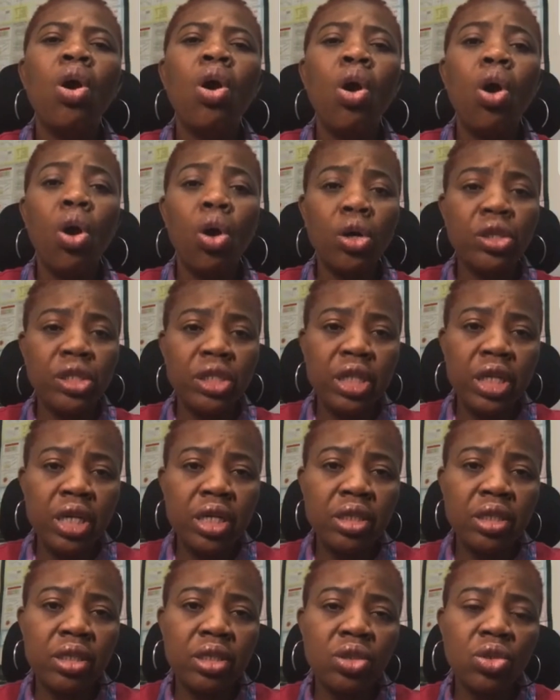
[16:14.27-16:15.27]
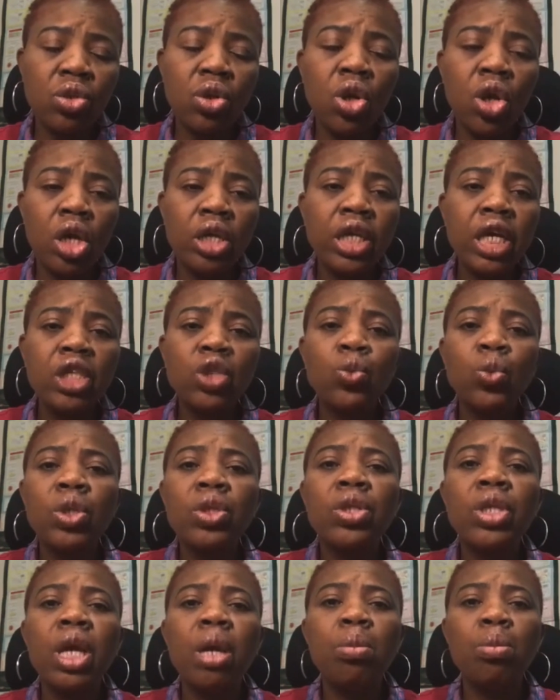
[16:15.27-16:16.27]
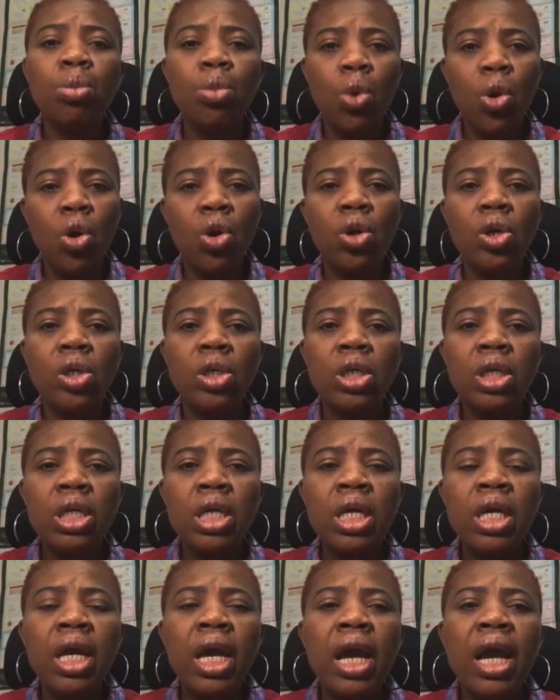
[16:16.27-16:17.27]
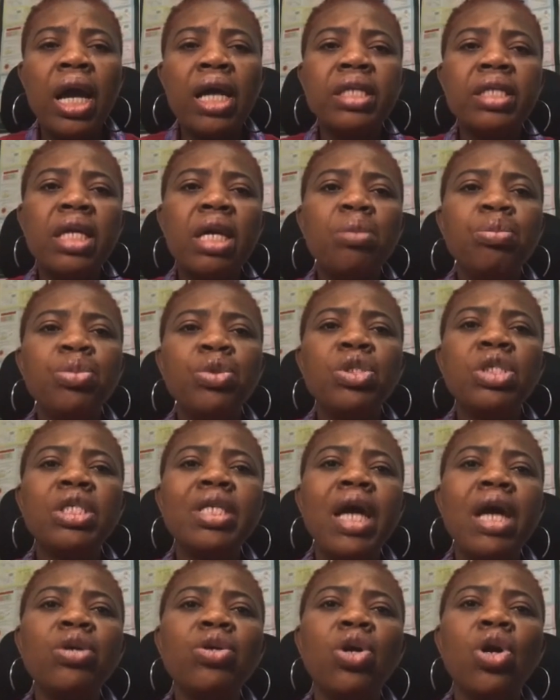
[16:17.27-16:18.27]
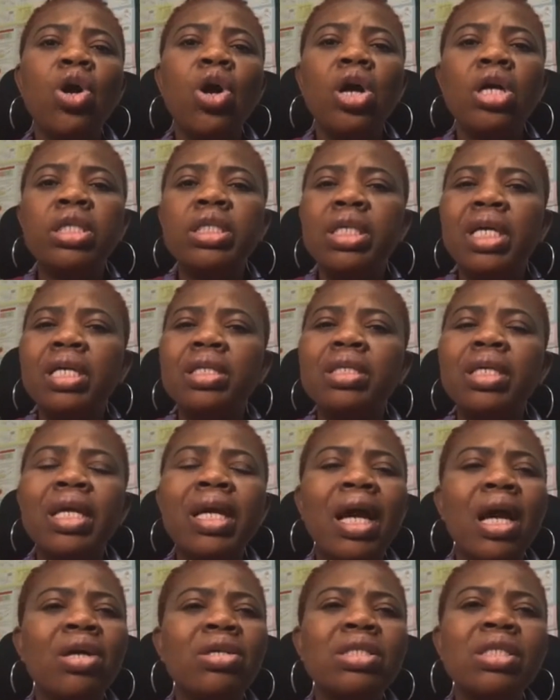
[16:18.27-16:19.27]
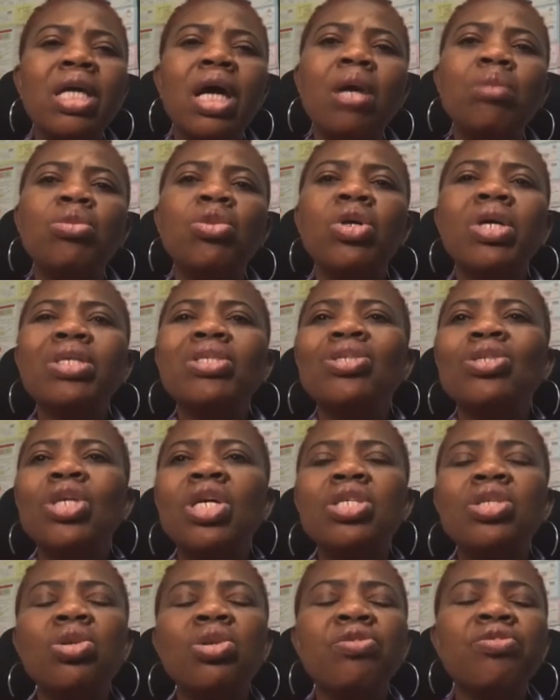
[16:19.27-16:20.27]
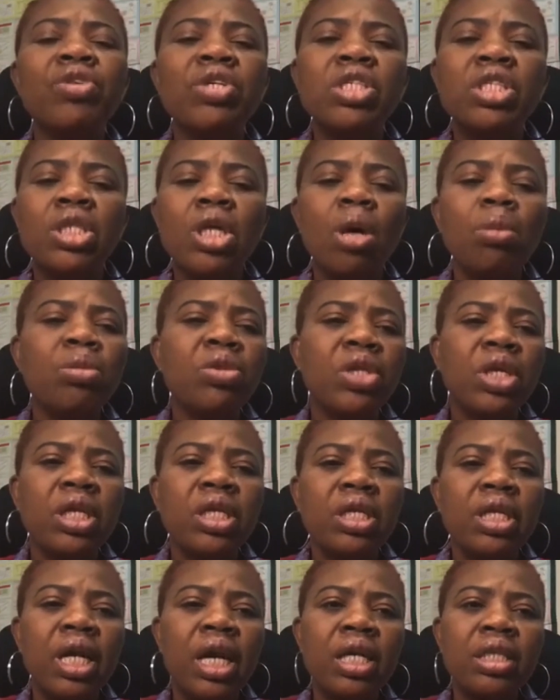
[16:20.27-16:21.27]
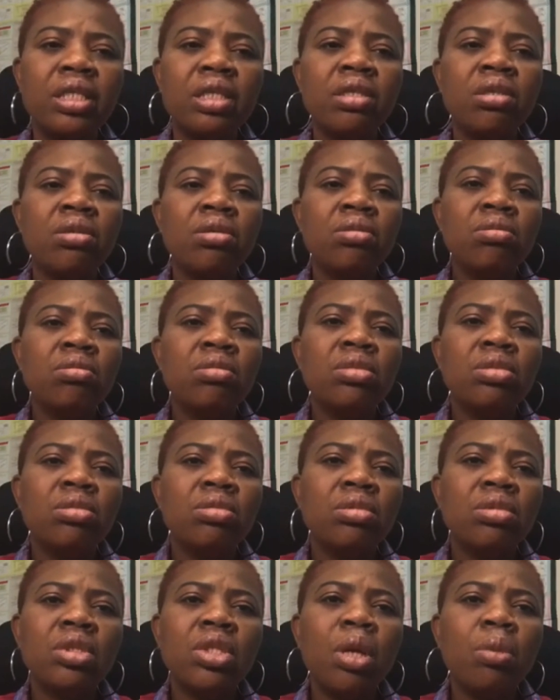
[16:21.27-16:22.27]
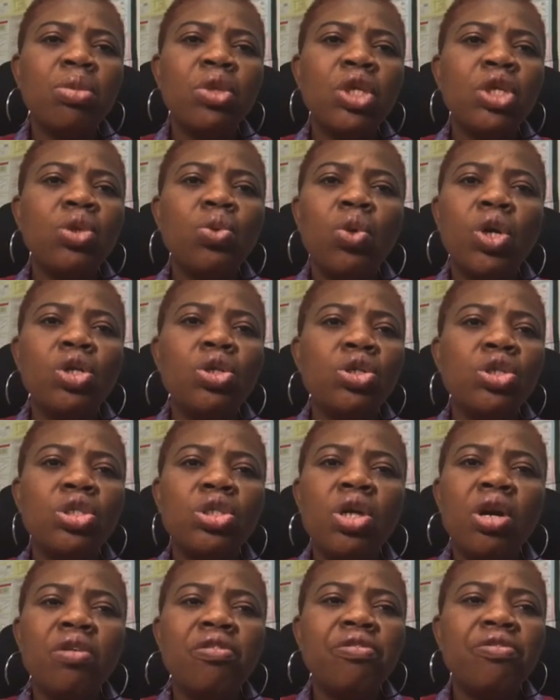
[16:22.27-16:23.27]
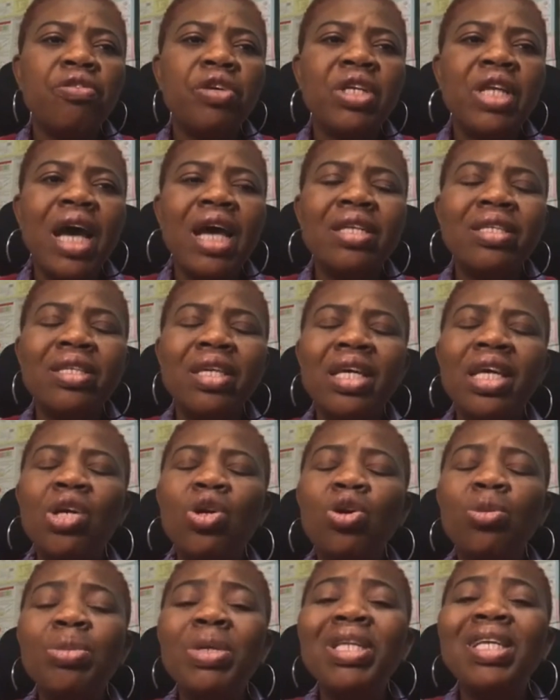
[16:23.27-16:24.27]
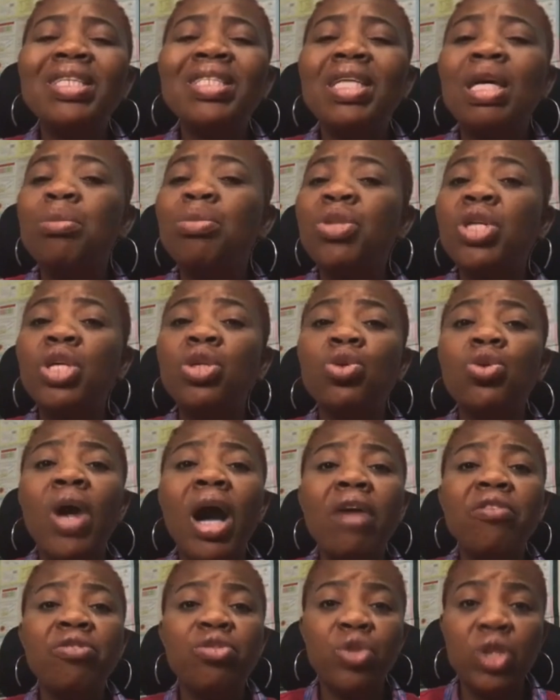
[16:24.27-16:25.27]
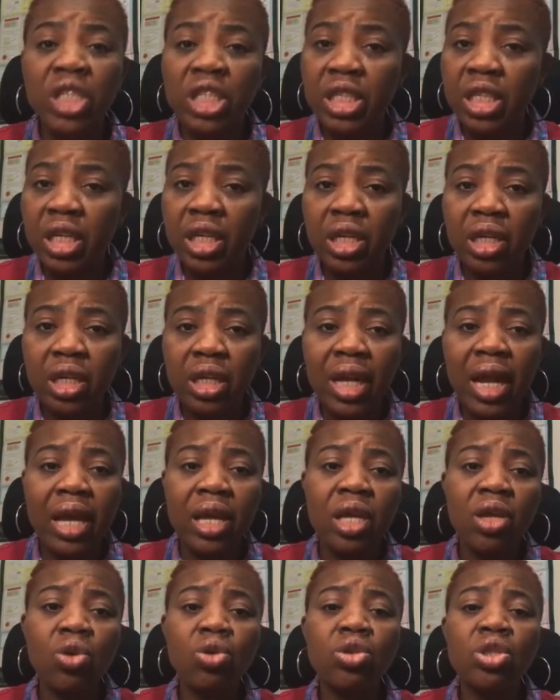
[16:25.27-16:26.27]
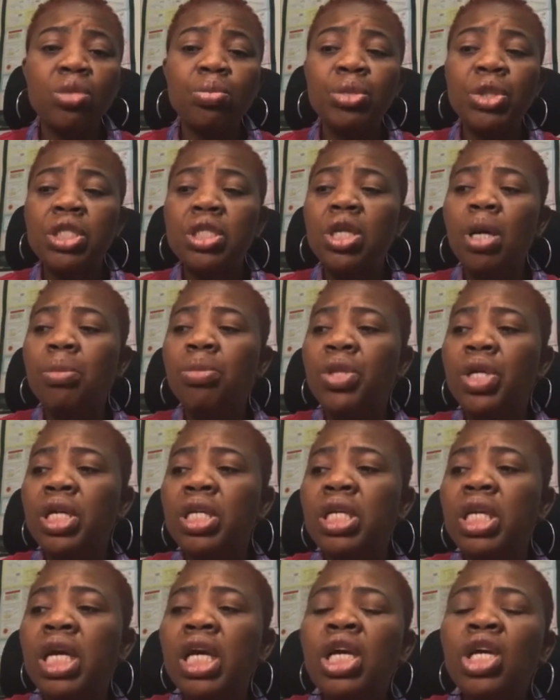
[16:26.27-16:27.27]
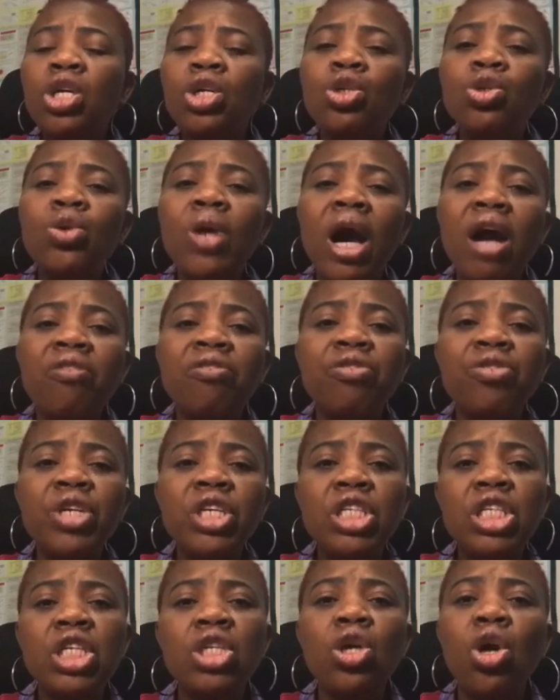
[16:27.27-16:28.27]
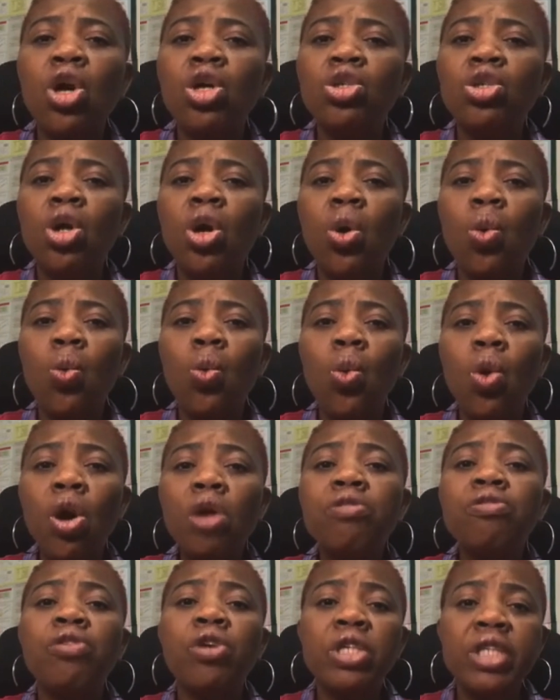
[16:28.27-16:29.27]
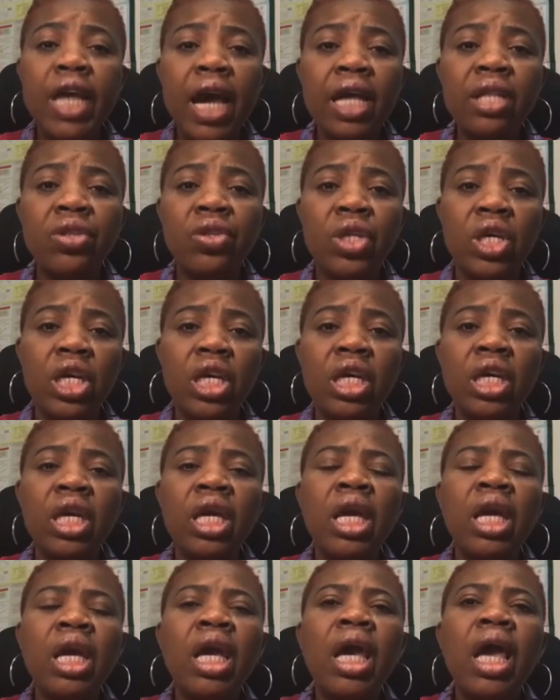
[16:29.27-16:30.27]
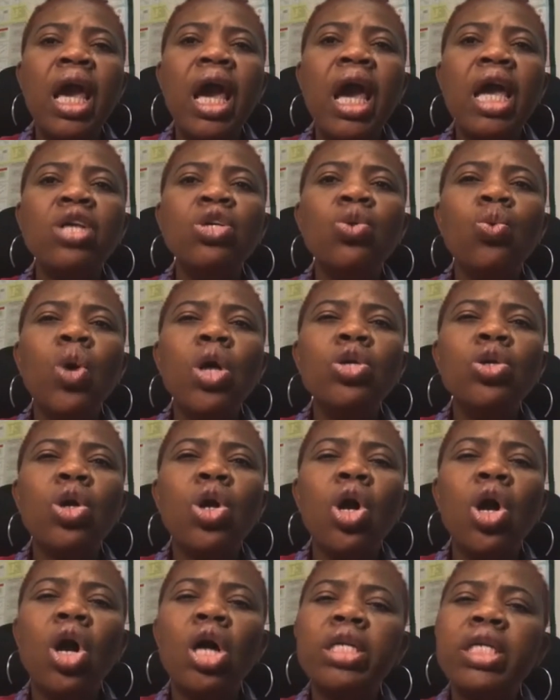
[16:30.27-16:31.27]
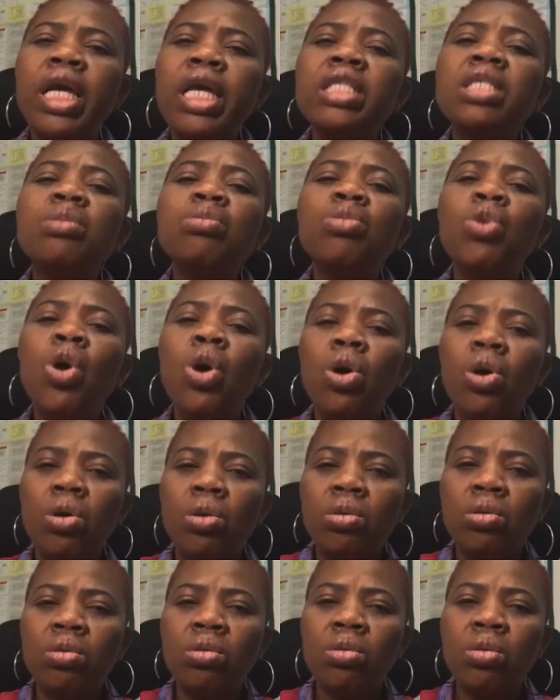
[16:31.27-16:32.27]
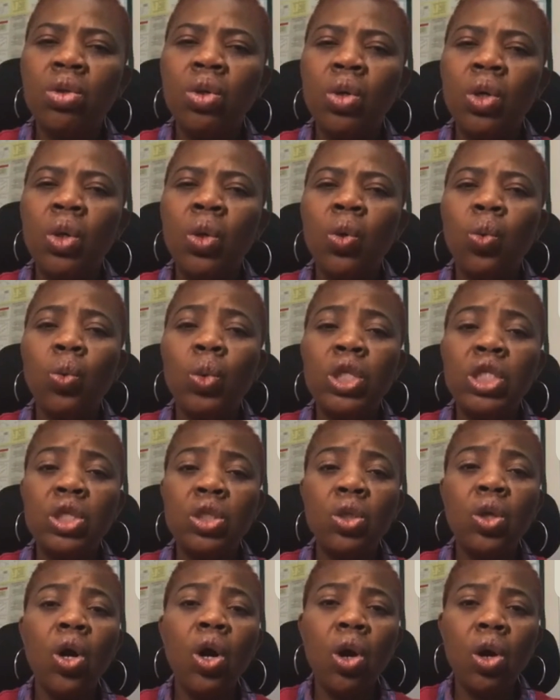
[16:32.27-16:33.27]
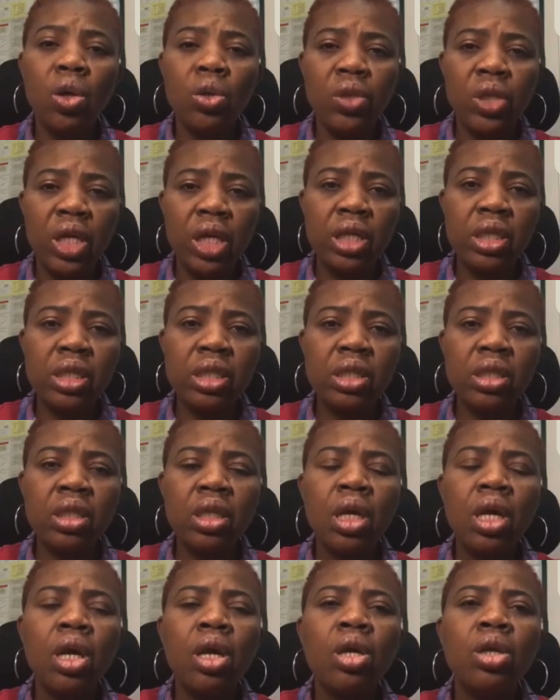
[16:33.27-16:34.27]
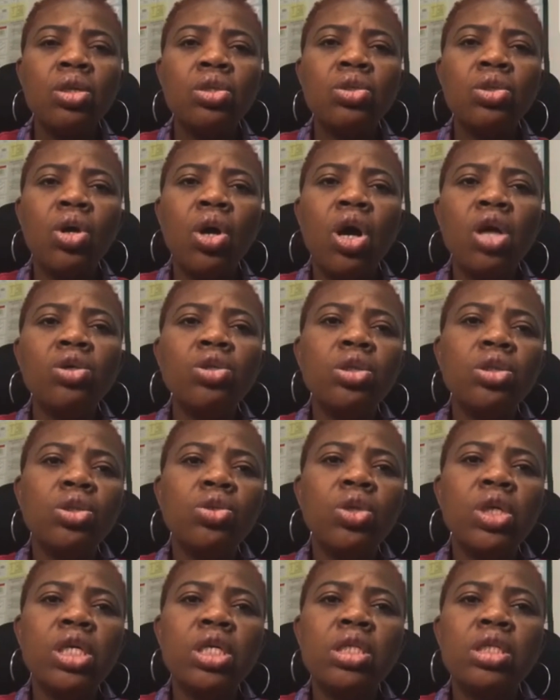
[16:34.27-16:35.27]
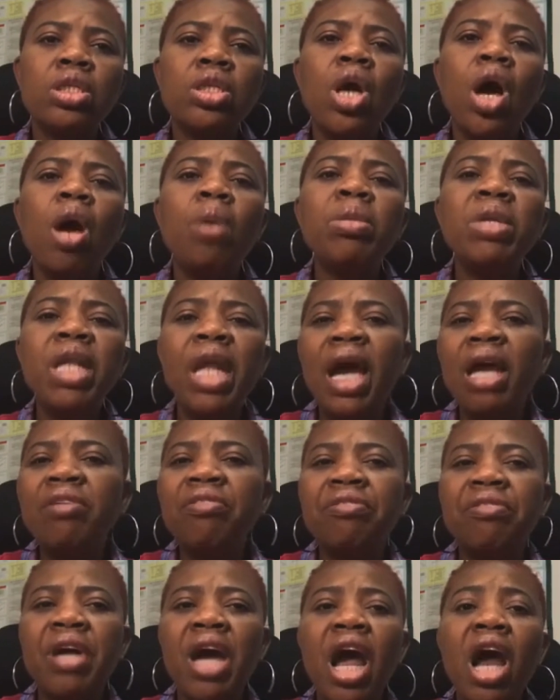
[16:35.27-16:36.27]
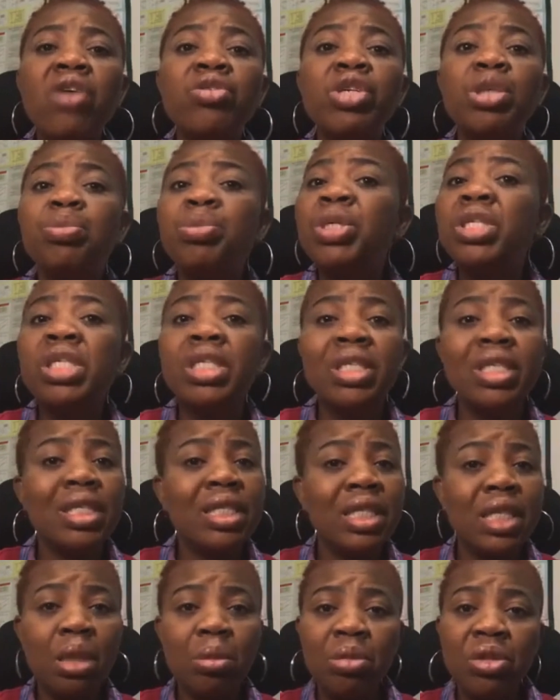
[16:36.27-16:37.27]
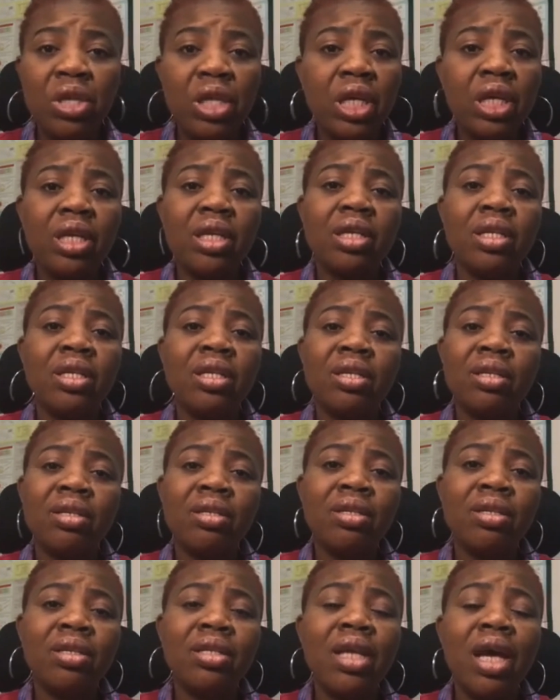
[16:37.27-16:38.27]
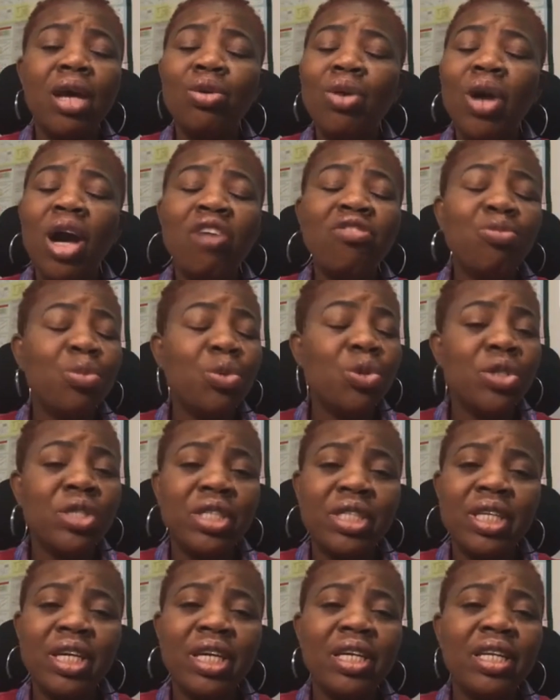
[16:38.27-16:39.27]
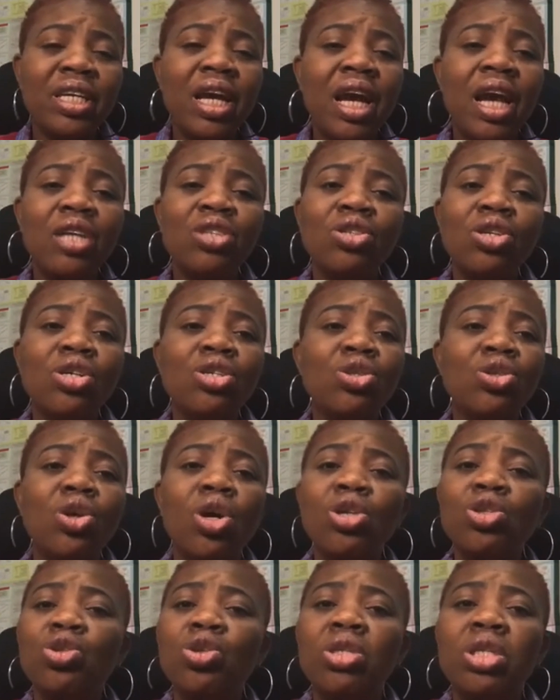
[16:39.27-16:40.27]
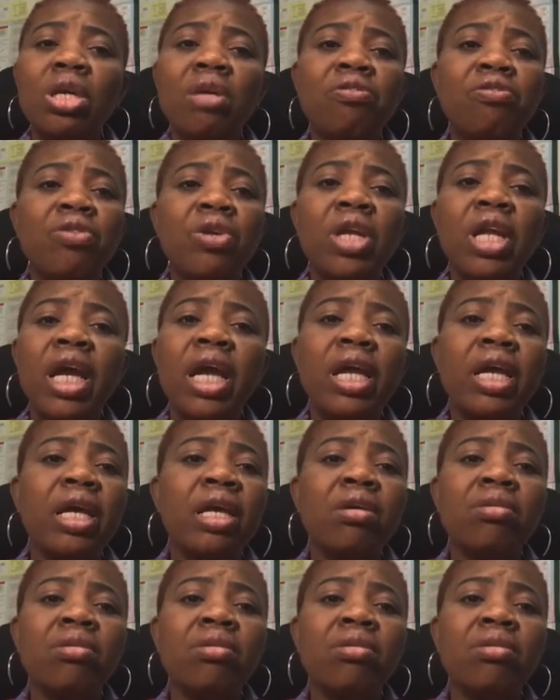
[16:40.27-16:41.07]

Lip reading: audience, to connect with them more. And then putting out your content, take out time, look for something you want to solve for that day. It could be the same thing you have written, like it could be something you have written on your wall for that day, and you want to connect more with your audience. So all you do is come live and repeat the same thing that you have posted, and just talk to them for like